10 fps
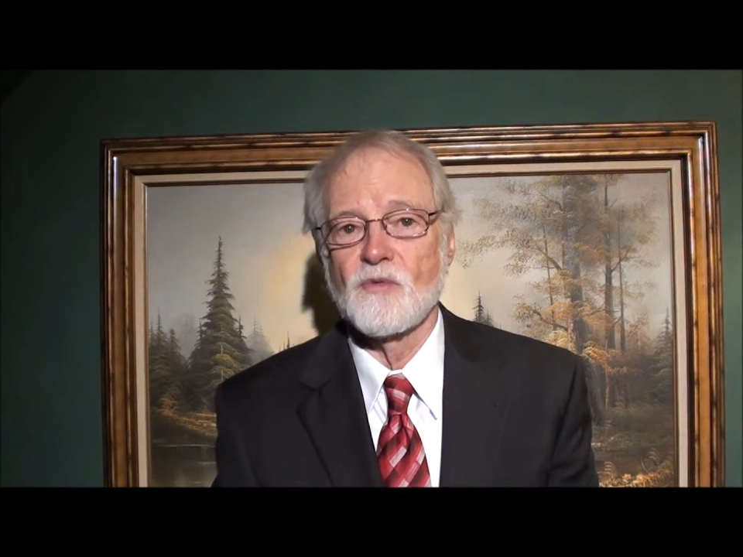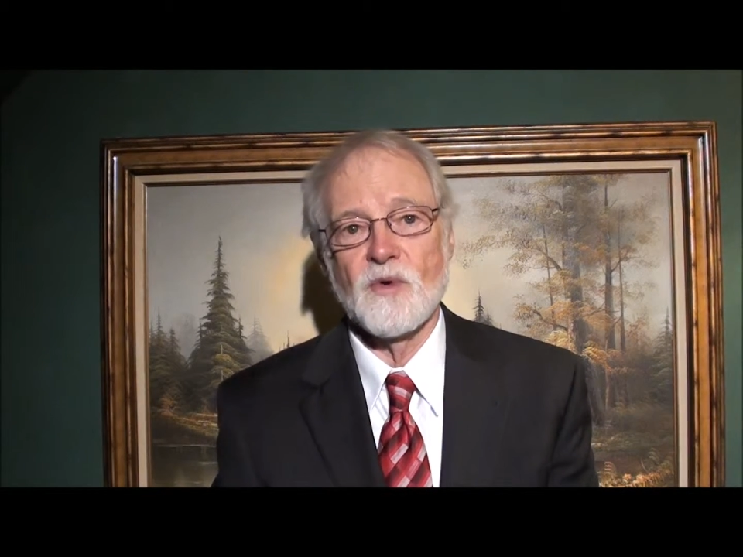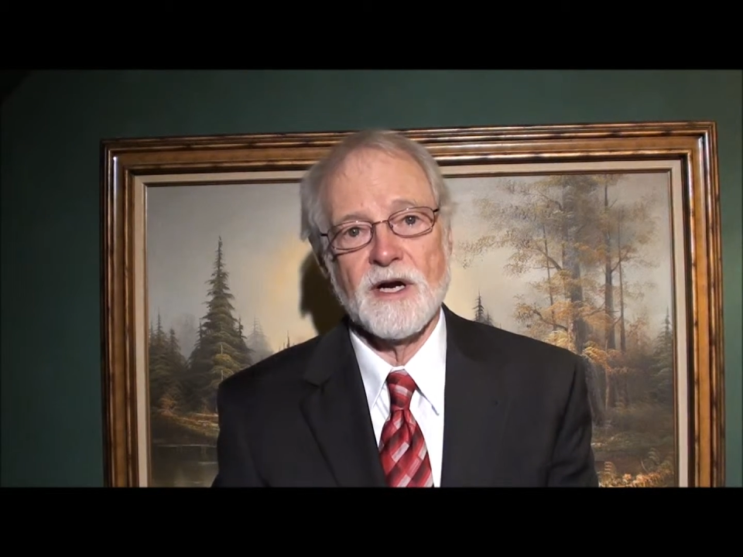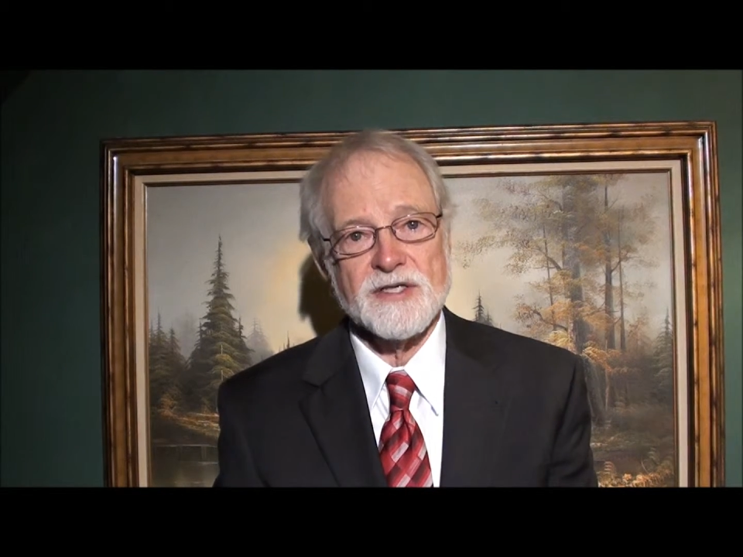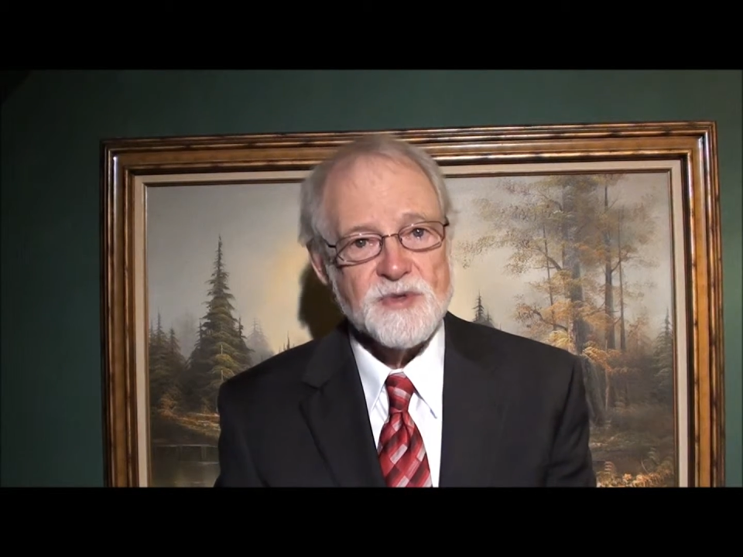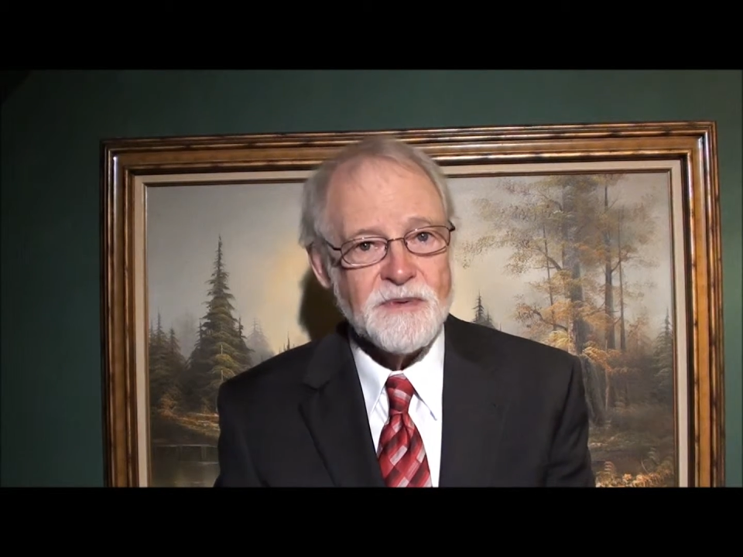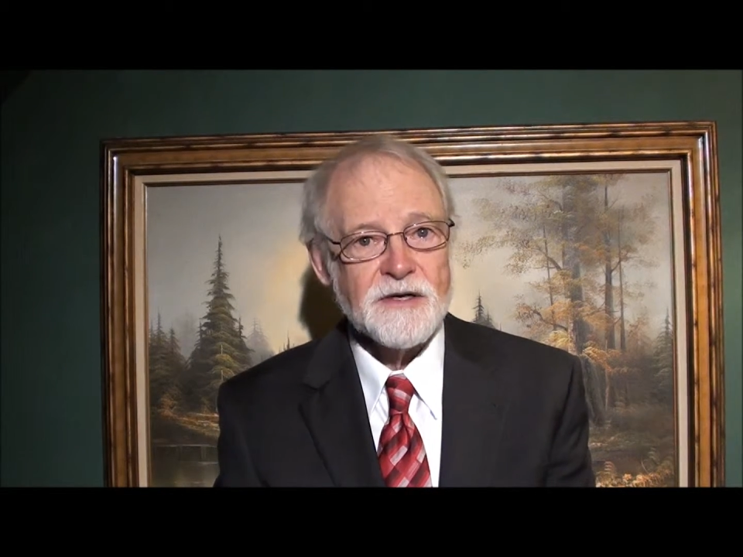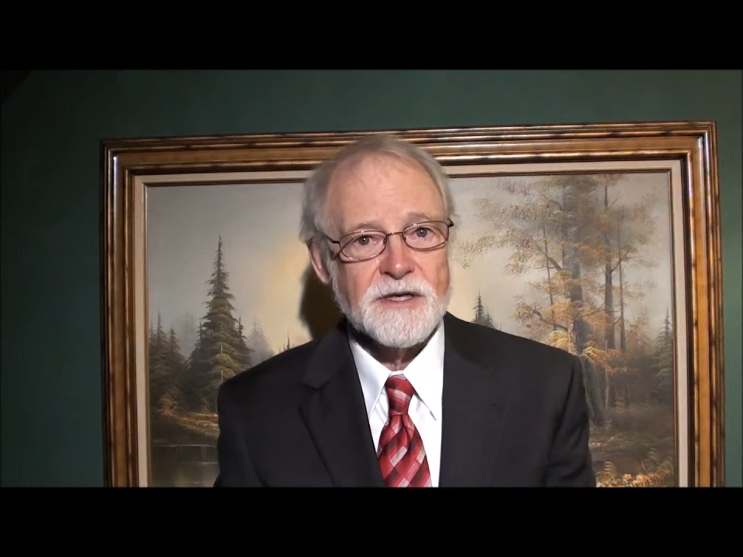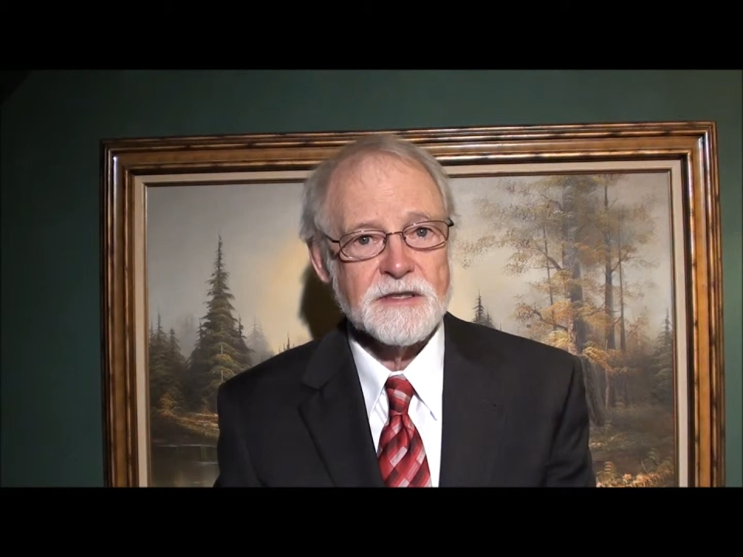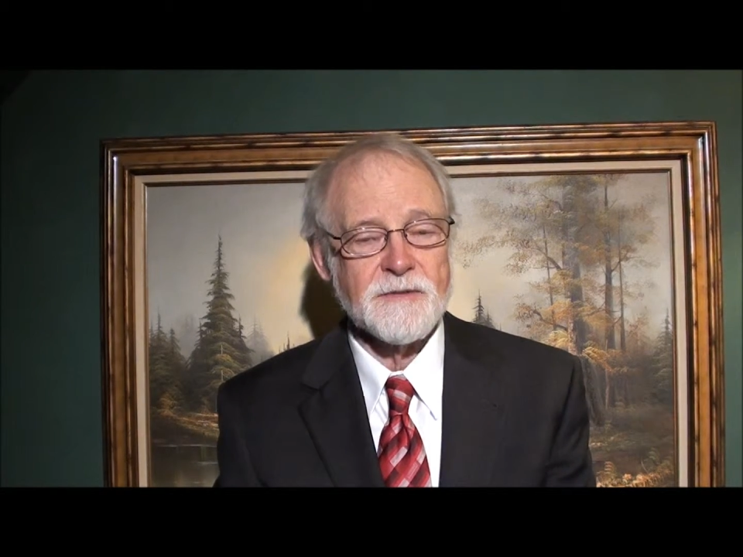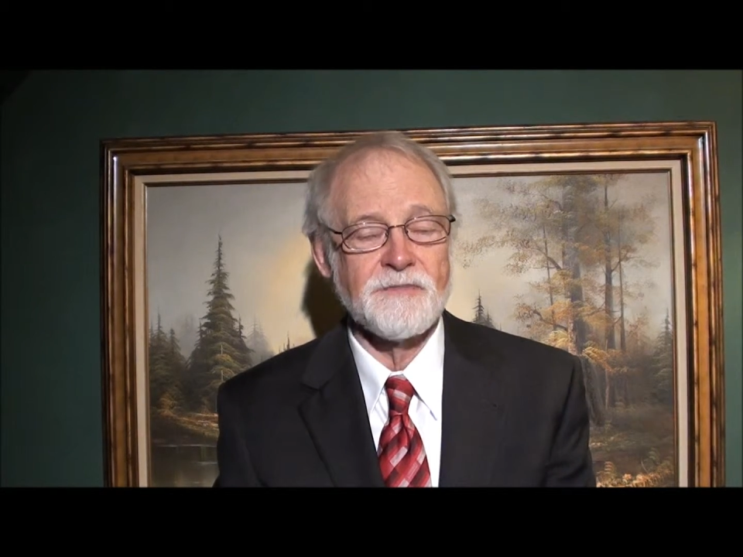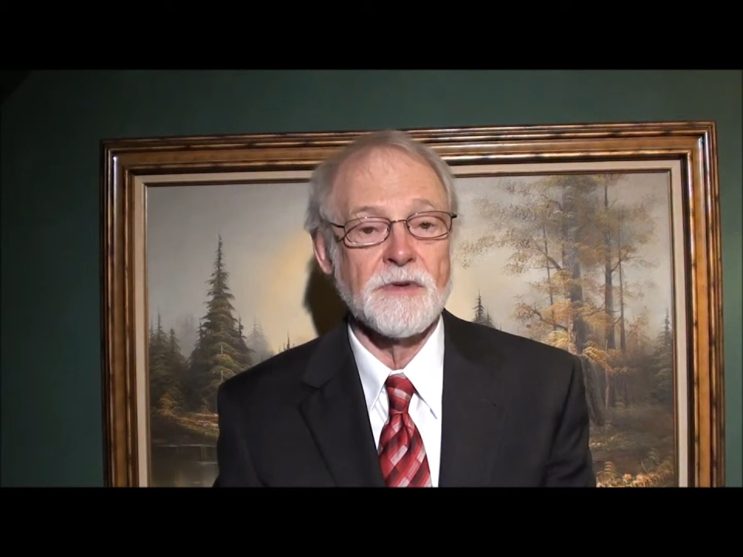We are spirit.